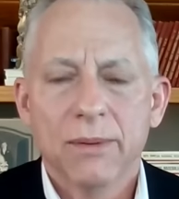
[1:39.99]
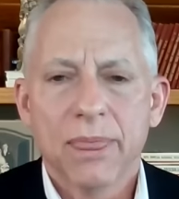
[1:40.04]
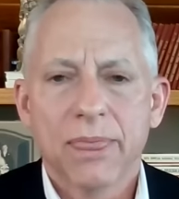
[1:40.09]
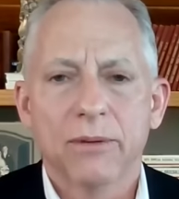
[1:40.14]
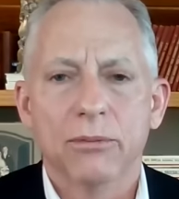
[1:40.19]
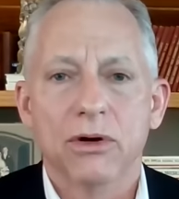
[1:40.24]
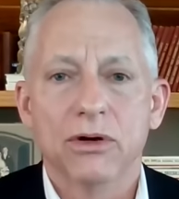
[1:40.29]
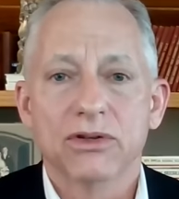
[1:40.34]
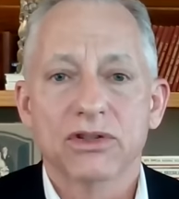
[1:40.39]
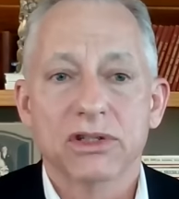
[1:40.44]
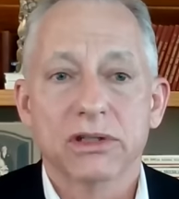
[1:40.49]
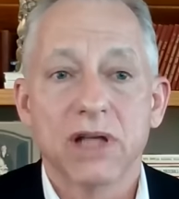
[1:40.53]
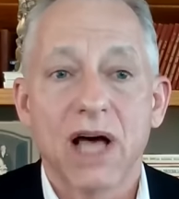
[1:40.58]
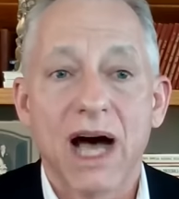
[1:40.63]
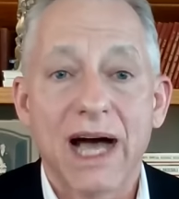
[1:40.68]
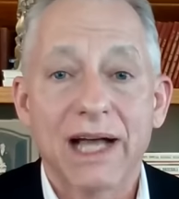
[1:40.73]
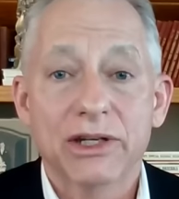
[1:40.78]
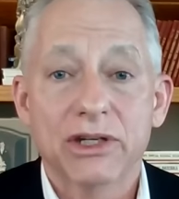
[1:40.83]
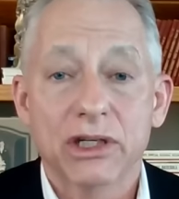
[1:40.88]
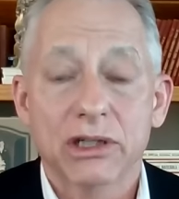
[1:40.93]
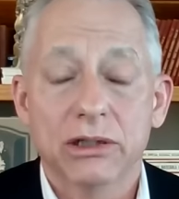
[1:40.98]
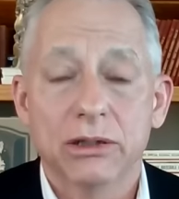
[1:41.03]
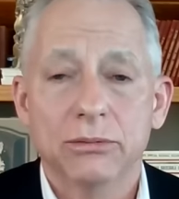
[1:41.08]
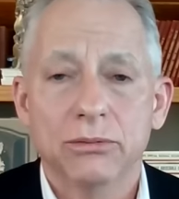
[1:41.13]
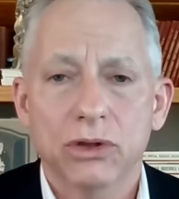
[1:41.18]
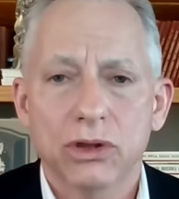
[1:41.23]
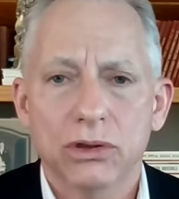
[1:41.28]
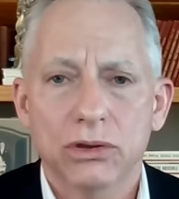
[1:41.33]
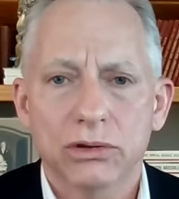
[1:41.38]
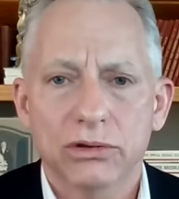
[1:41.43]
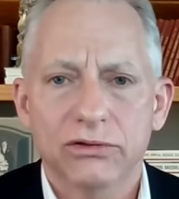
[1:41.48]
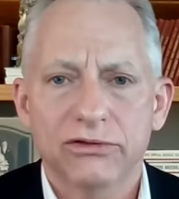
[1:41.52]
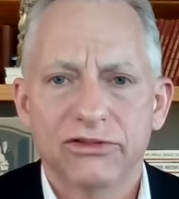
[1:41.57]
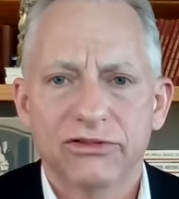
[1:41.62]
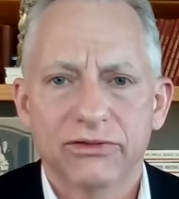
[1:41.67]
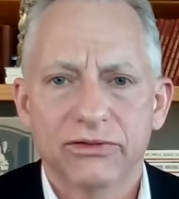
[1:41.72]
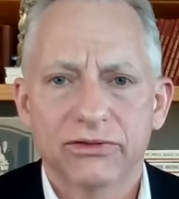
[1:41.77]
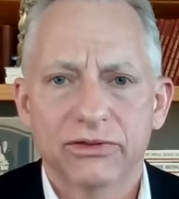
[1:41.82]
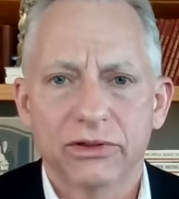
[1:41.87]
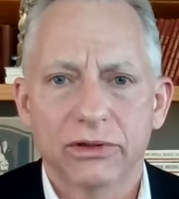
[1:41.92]
the most logical move
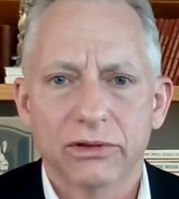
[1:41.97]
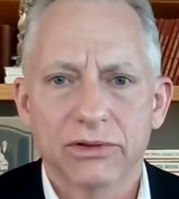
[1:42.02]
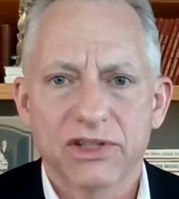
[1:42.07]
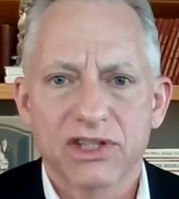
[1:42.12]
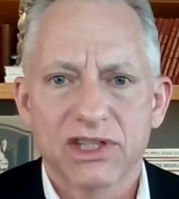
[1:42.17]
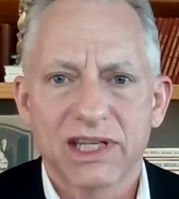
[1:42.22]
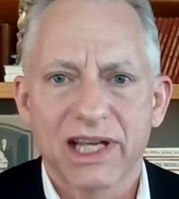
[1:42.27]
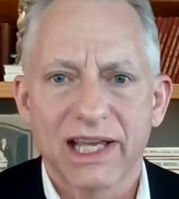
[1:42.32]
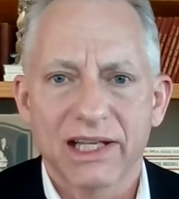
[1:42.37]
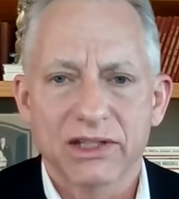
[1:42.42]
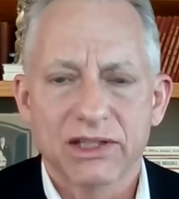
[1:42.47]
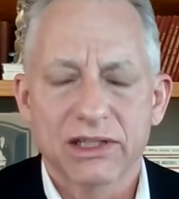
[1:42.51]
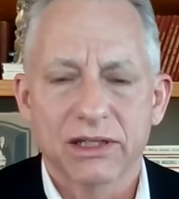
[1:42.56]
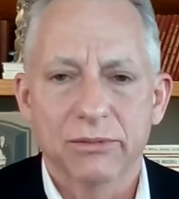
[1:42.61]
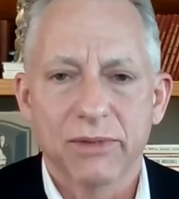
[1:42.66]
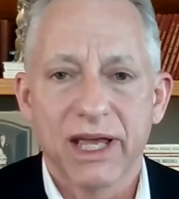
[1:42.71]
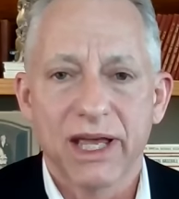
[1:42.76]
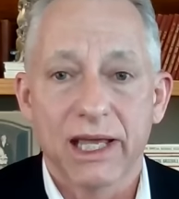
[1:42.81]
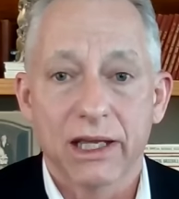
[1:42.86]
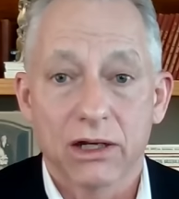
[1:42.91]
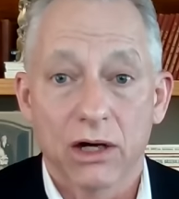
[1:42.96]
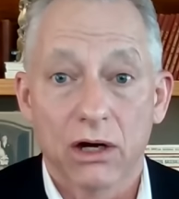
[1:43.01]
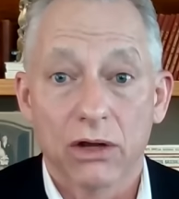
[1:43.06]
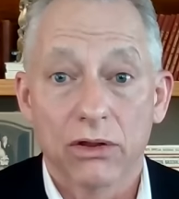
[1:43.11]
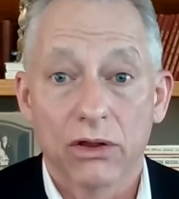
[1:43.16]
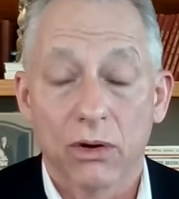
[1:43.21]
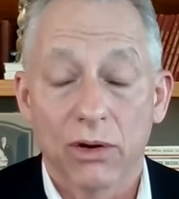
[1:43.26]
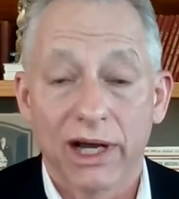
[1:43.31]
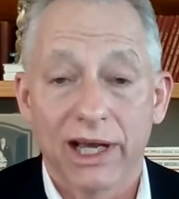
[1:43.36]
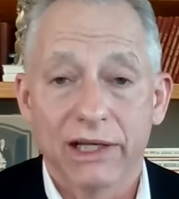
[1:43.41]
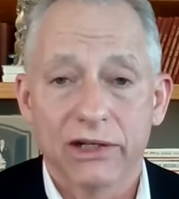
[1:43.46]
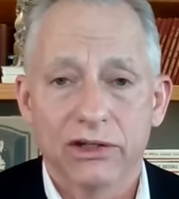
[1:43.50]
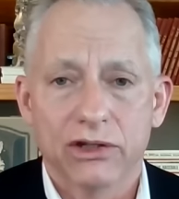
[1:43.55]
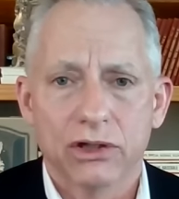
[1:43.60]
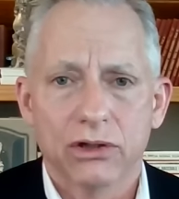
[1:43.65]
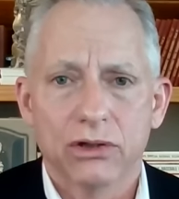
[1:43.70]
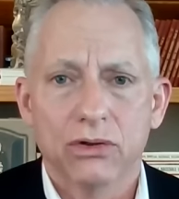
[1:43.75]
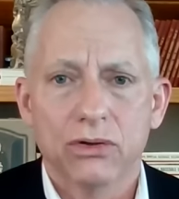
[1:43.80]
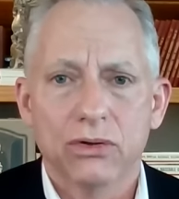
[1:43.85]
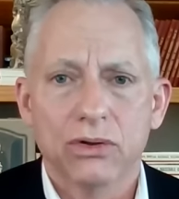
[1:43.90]
for states to make, although I
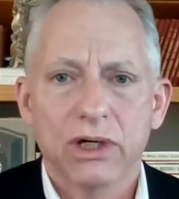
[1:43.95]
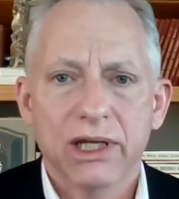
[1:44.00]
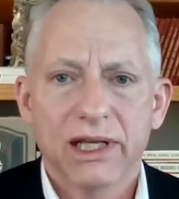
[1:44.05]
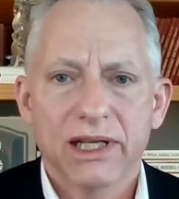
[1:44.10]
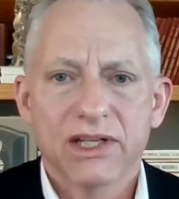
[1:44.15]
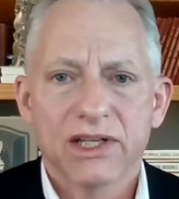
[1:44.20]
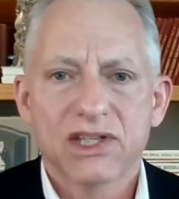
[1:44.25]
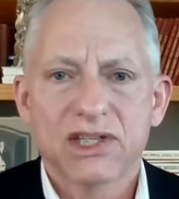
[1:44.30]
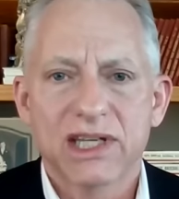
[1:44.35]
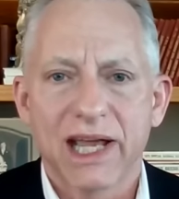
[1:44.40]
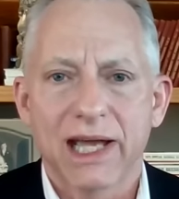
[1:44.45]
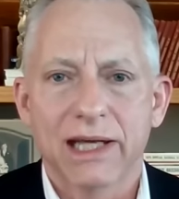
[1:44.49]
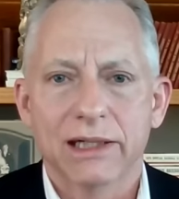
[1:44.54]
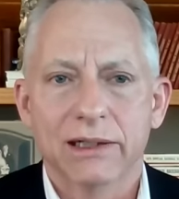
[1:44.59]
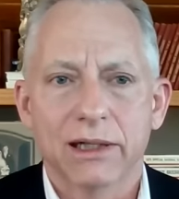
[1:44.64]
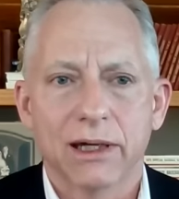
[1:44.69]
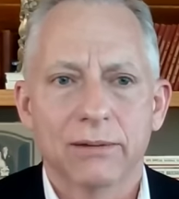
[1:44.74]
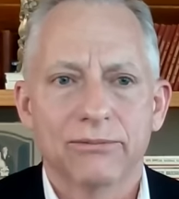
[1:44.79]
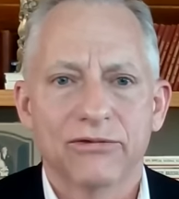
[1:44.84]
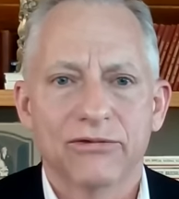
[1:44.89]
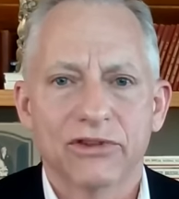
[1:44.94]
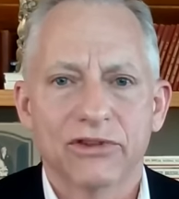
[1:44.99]
do stand up